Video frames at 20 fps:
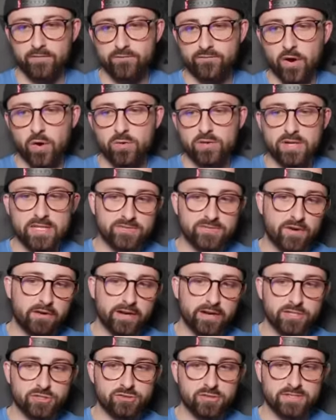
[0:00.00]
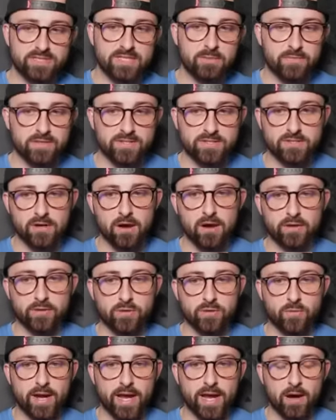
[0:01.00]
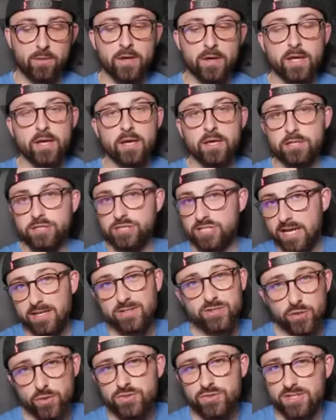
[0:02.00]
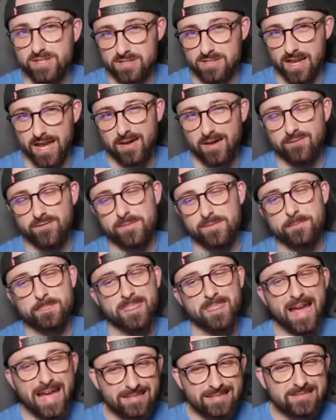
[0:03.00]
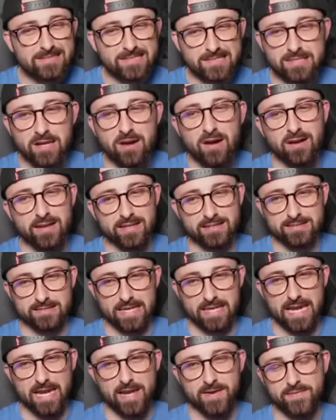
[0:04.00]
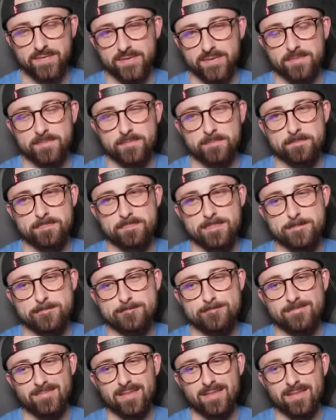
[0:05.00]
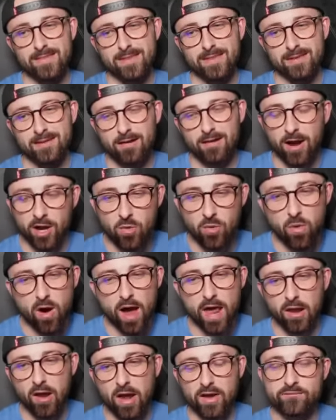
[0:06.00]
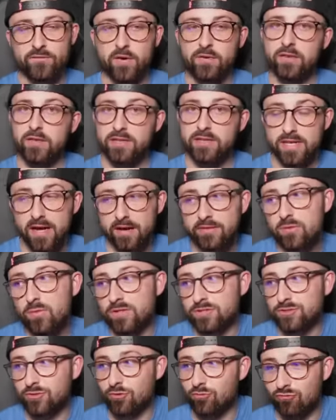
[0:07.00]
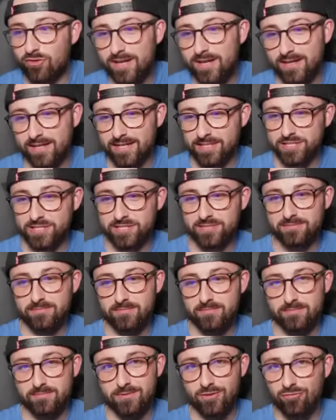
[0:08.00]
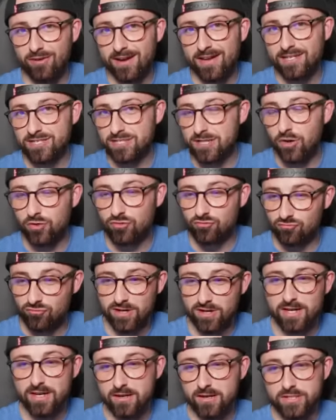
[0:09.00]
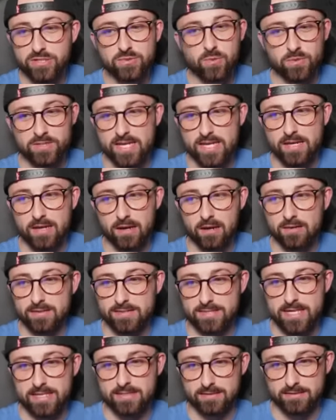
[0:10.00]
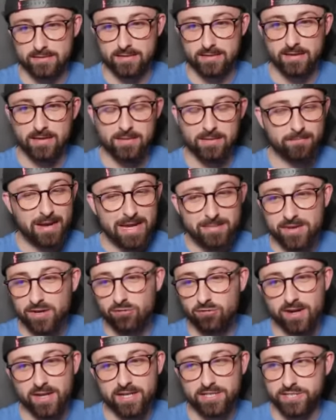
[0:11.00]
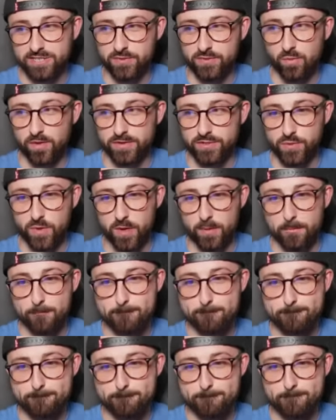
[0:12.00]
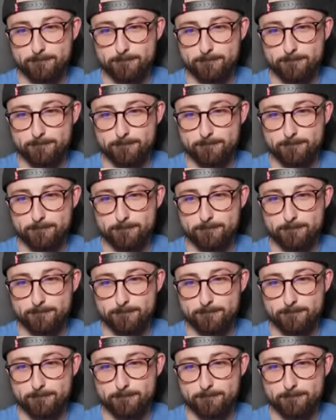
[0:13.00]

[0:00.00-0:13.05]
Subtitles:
Foden is very interesting with Sterling on the way out. Jesus has left and Sterling's left. I quite like... The other one's Grealish. Grealish looked really good towards the end of last season. Maybe Grealish is the one to own.